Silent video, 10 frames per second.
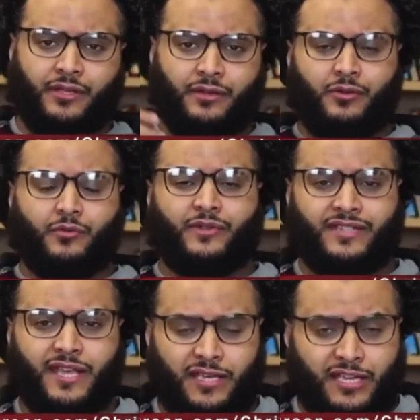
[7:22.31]
we
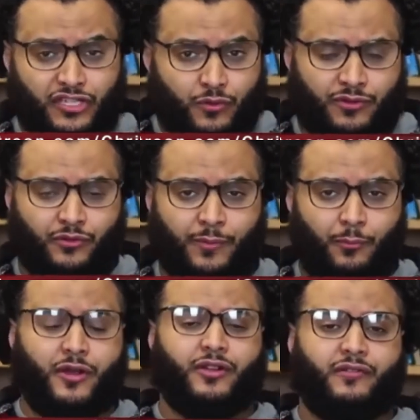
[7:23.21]
take issue with, or the
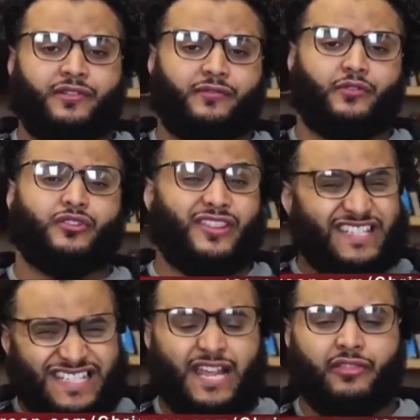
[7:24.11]
point of evolution, the
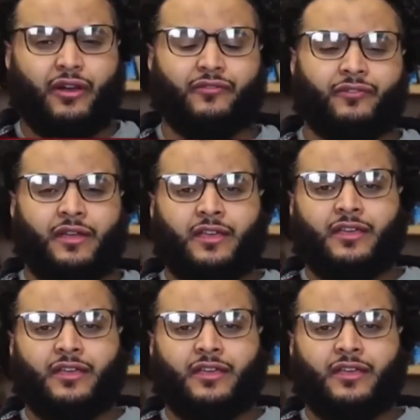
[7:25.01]
slither of